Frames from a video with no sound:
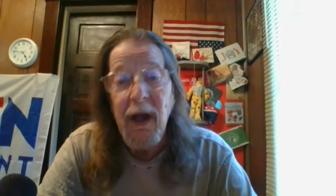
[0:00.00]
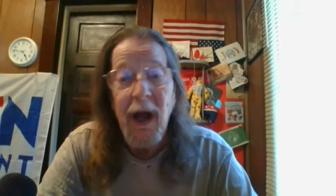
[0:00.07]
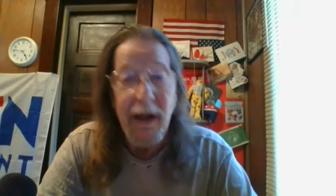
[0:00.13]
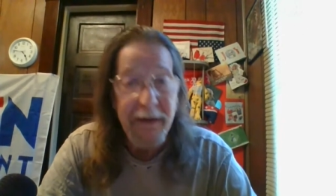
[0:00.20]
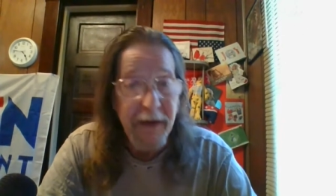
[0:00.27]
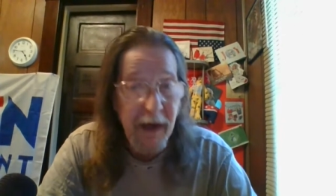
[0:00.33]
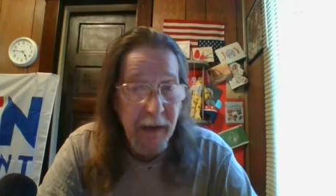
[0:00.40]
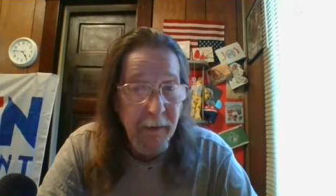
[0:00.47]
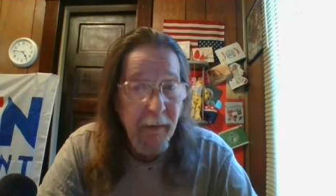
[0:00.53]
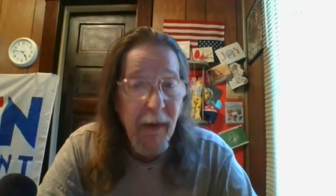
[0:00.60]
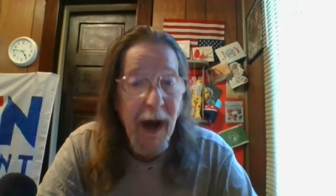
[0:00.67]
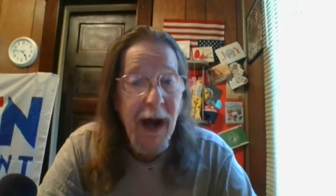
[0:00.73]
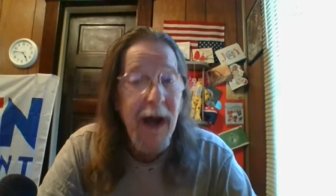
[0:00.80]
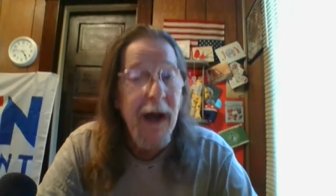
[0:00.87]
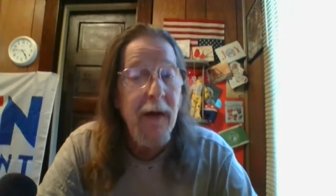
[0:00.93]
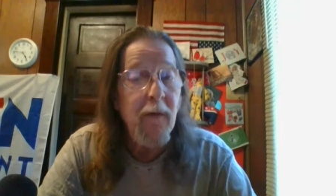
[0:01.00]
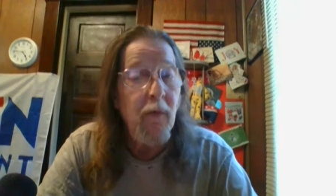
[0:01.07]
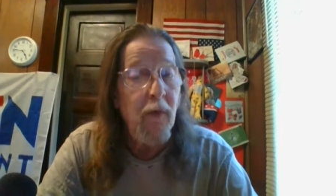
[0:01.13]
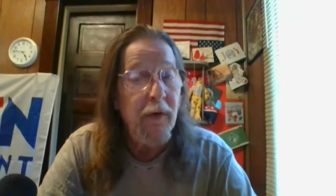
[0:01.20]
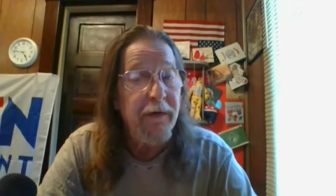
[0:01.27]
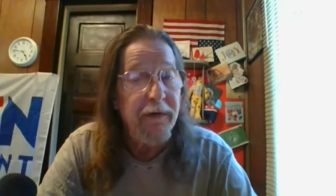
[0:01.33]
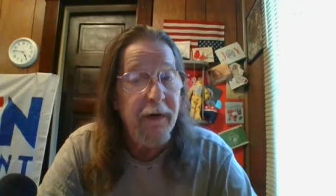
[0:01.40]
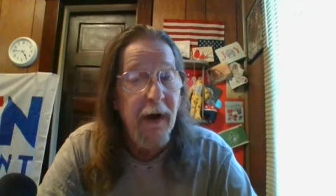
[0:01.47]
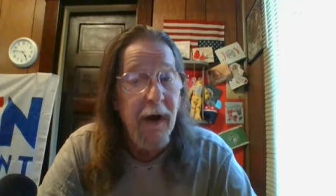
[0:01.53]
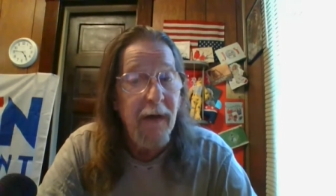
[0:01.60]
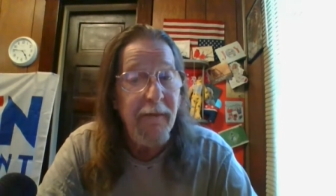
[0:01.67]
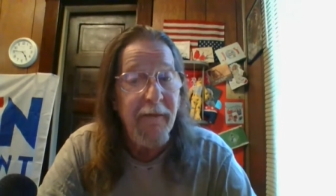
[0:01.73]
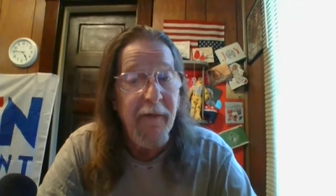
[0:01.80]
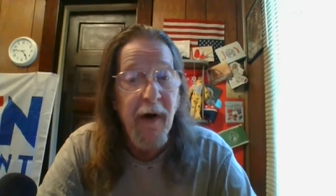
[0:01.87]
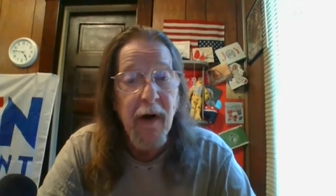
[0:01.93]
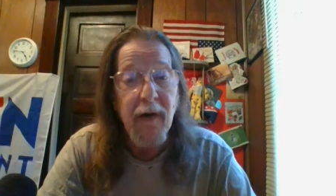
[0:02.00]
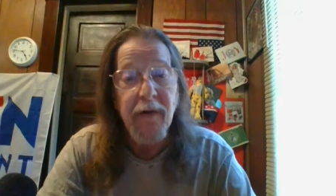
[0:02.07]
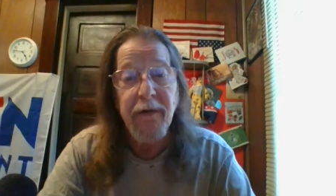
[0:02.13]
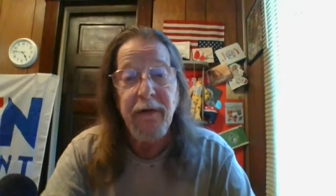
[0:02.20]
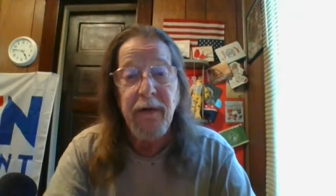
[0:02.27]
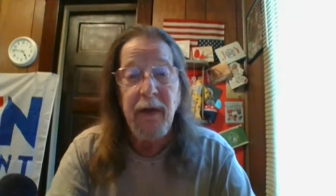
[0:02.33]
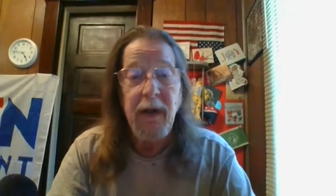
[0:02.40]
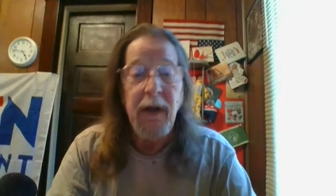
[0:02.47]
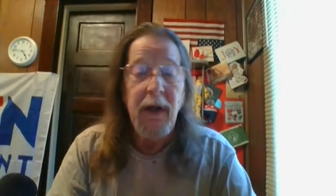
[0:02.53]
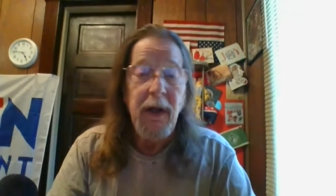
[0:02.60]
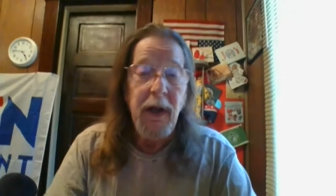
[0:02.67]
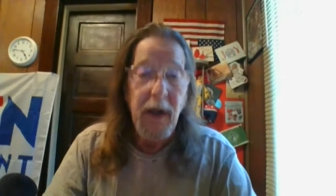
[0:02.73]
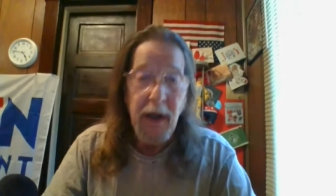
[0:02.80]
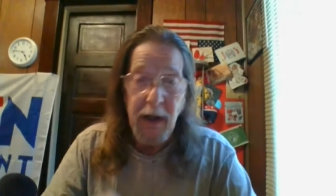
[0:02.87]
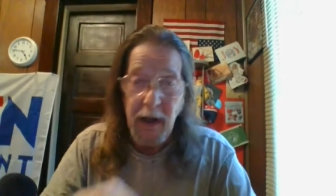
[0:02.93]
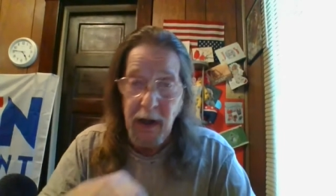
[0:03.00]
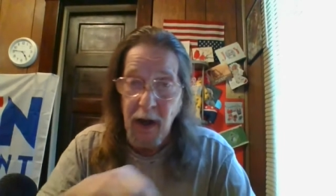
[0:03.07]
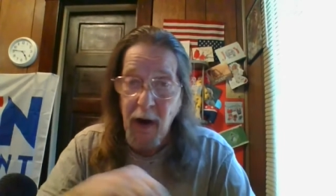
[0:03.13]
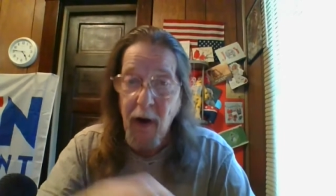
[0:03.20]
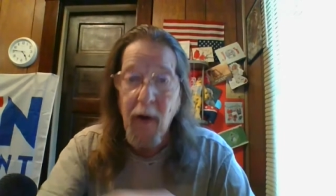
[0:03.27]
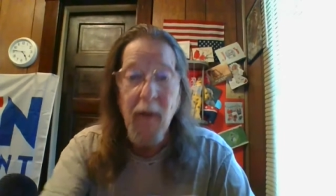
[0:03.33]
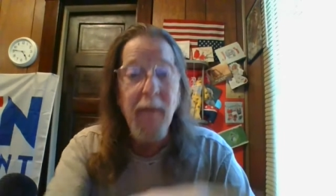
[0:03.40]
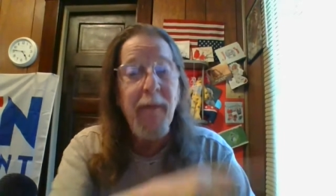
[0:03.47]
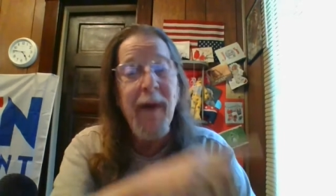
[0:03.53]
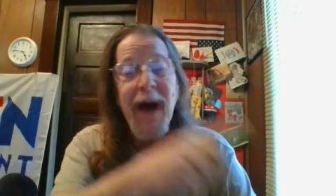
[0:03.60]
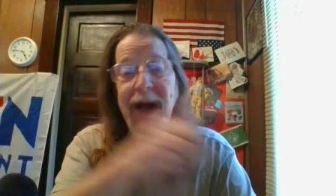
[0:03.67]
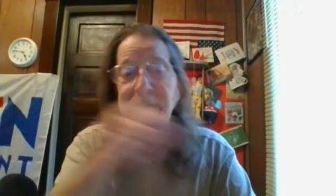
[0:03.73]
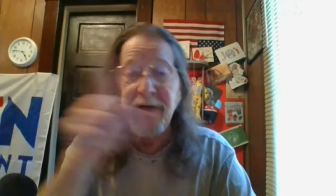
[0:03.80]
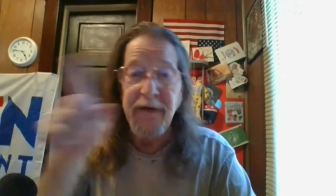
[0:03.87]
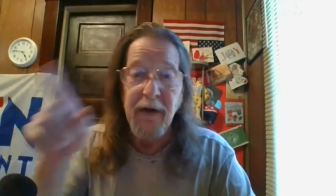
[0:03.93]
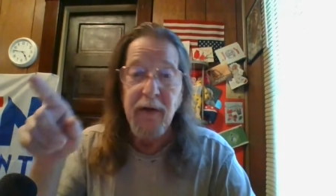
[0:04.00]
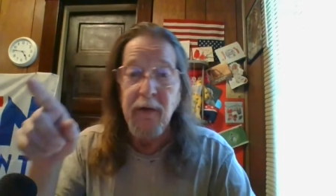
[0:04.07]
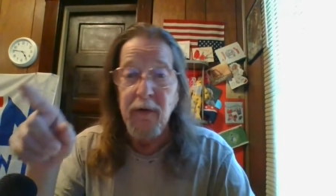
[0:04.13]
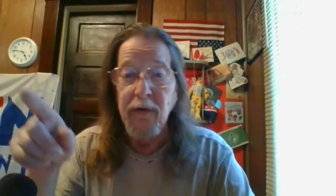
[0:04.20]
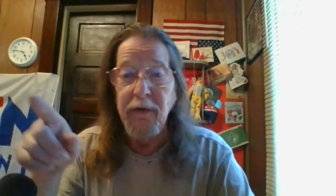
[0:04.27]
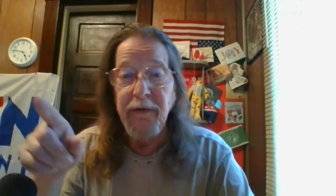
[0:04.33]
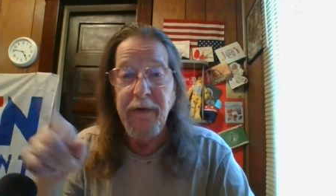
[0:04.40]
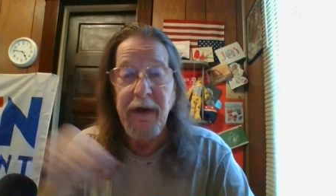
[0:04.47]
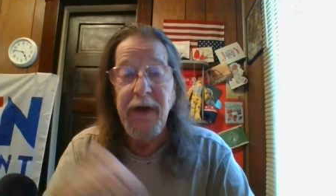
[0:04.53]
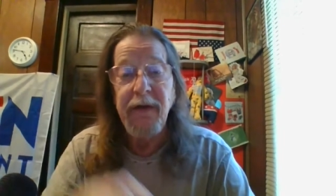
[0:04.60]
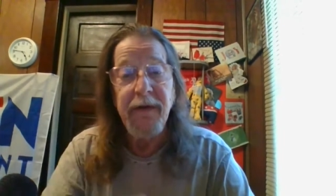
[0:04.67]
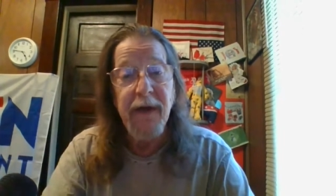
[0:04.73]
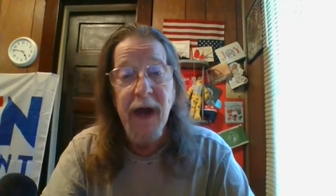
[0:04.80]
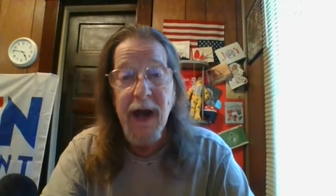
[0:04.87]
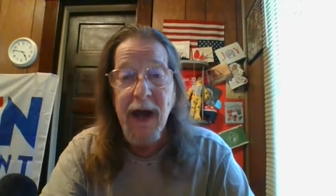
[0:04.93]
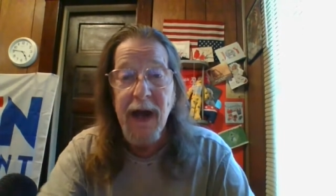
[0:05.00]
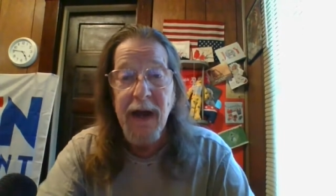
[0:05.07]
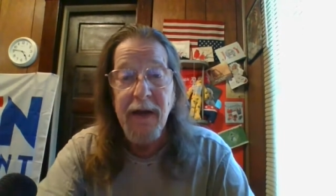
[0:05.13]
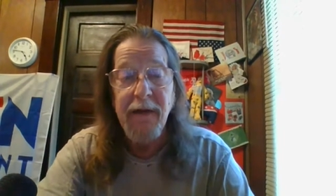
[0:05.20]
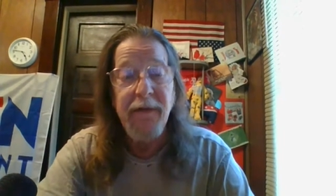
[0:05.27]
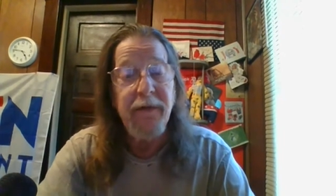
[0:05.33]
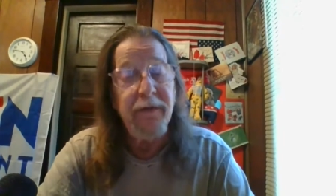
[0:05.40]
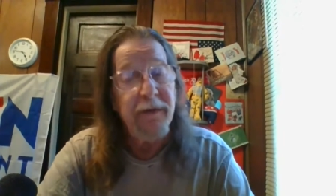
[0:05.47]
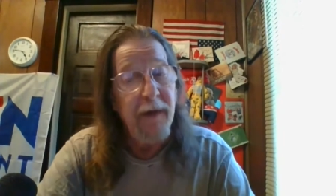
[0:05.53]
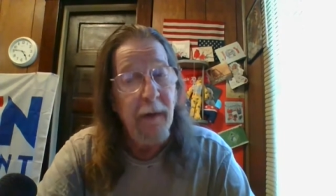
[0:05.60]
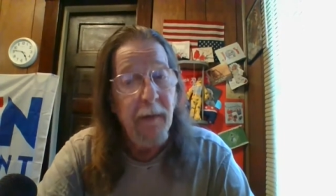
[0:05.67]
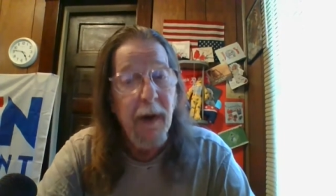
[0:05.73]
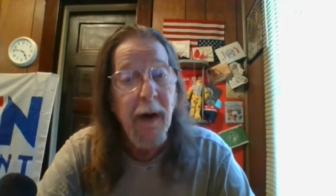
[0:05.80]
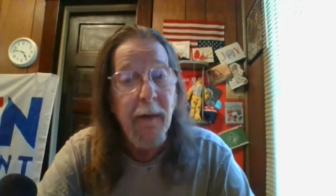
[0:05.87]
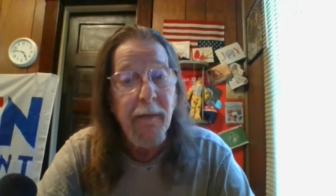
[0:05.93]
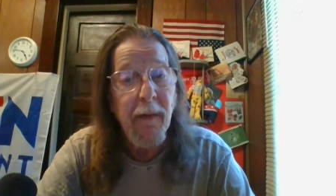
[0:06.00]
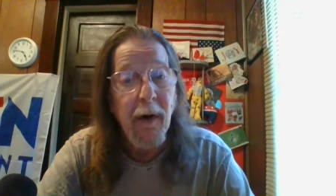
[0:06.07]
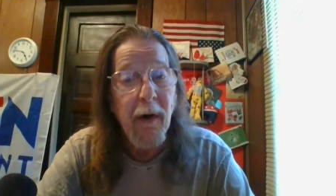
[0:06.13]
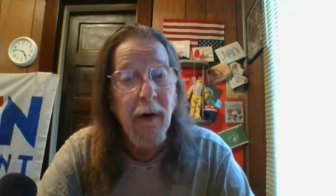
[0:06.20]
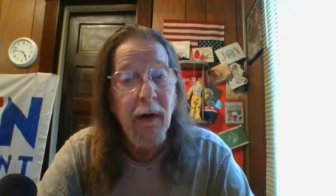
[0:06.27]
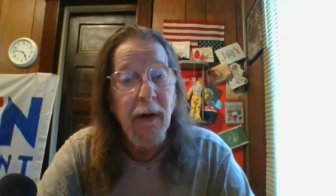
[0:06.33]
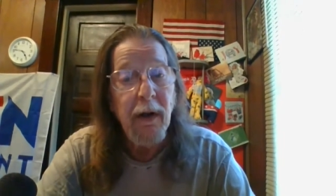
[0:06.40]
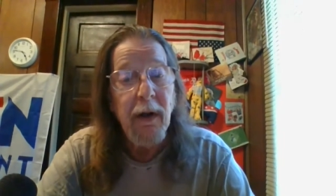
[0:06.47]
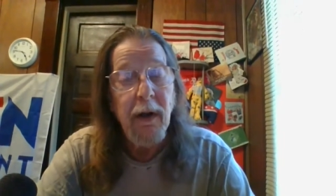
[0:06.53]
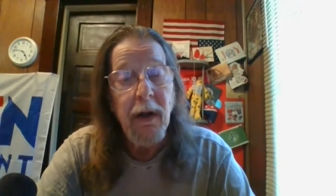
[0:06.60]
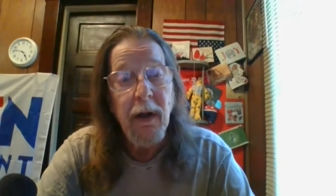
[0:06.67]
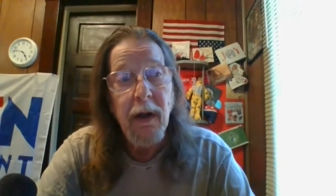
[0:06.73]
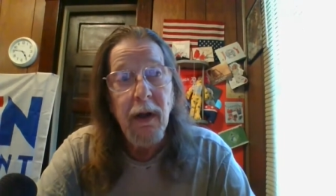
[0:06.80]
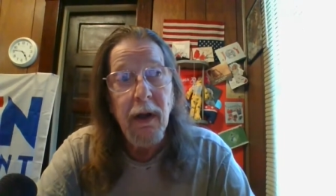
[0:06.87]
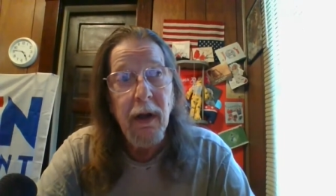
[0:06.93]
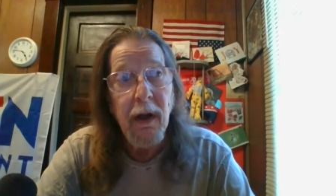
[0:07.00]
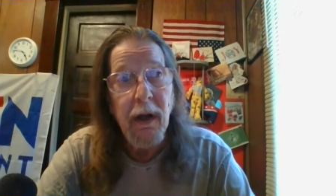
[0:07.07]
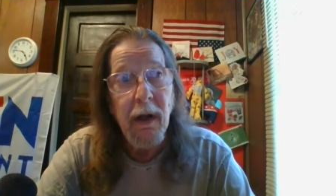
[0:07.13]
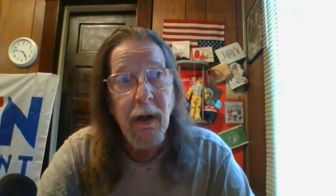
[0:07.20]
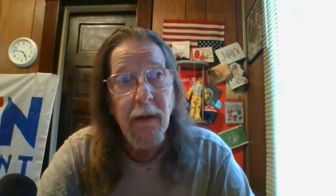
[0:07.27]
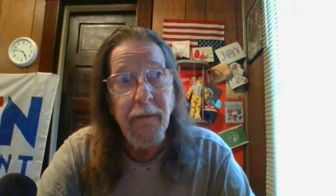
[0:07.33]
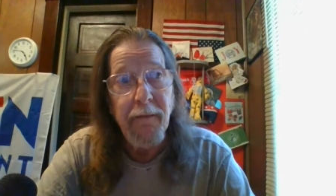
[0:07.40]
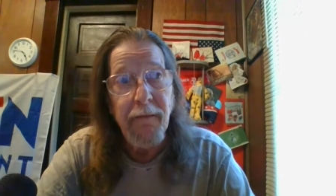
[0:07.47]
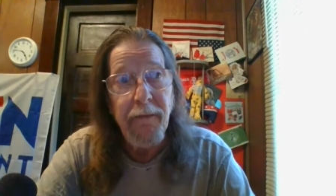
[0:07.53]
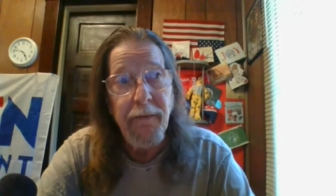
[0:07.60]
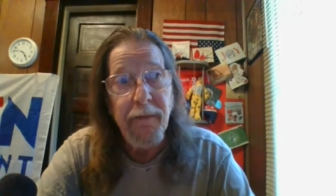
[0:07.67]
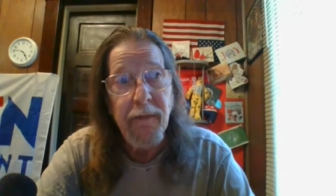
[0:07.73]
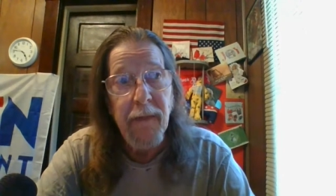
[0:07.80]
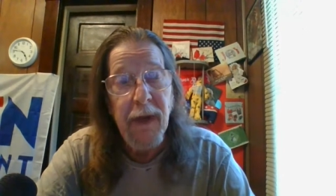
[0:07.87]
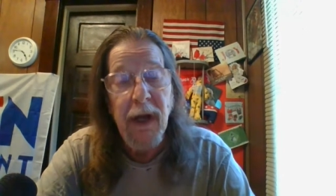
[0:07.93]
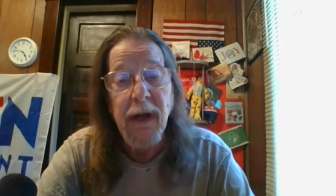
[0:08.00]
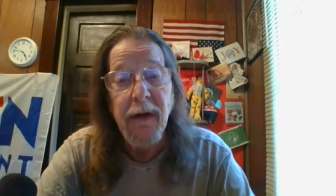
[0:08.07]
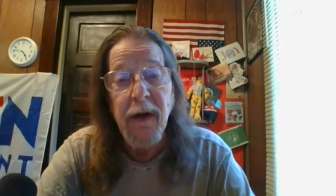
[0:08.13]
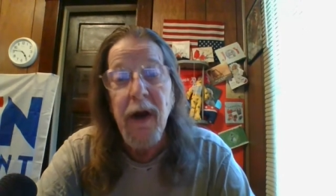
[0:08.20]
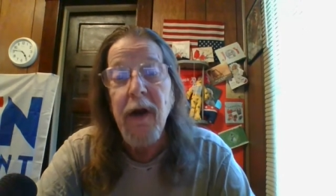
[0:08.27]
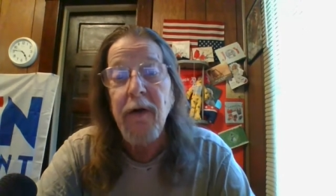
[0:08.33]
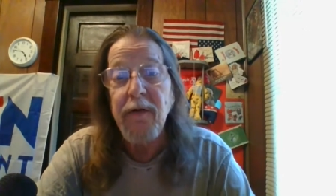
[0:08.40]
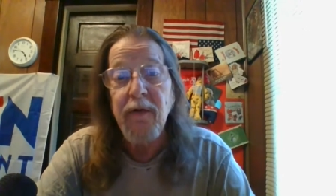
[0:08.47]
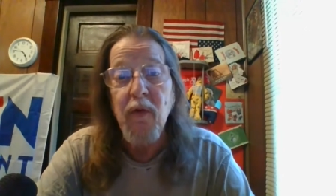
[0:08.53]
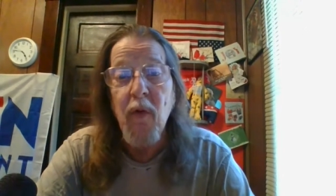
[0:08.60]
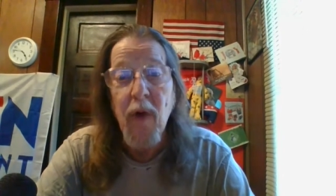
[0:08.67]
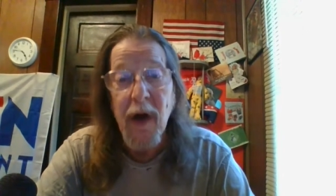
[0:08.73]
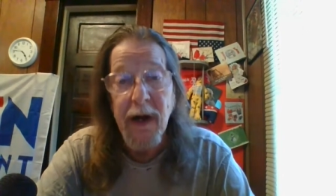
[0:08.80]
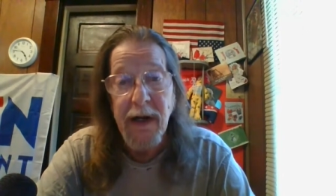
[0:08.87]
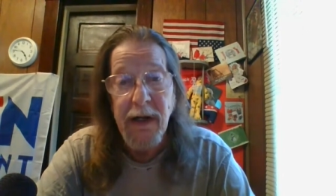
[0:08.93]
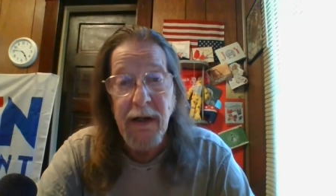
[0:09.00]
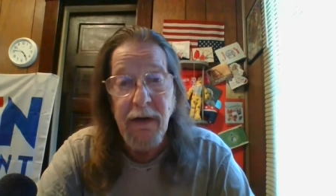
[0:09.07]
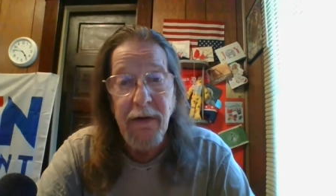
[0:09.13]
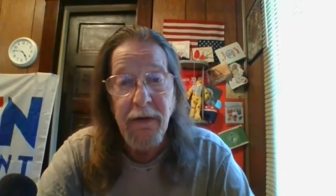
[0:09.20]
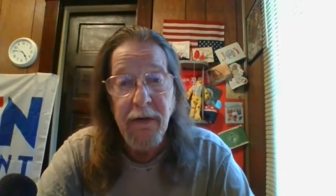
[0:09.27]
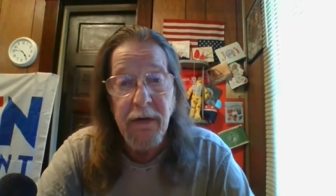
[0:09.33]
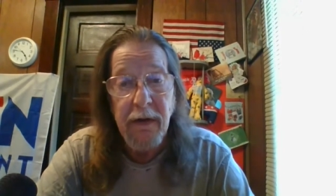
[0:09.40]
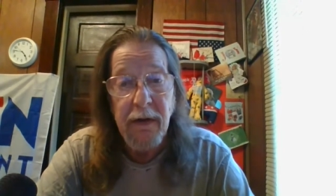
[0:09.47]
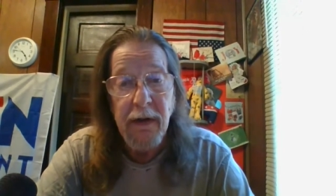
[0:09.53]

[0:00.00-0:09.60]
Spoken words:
I think mine was done first on bicycles. These guys, some of them are uh, in their 20s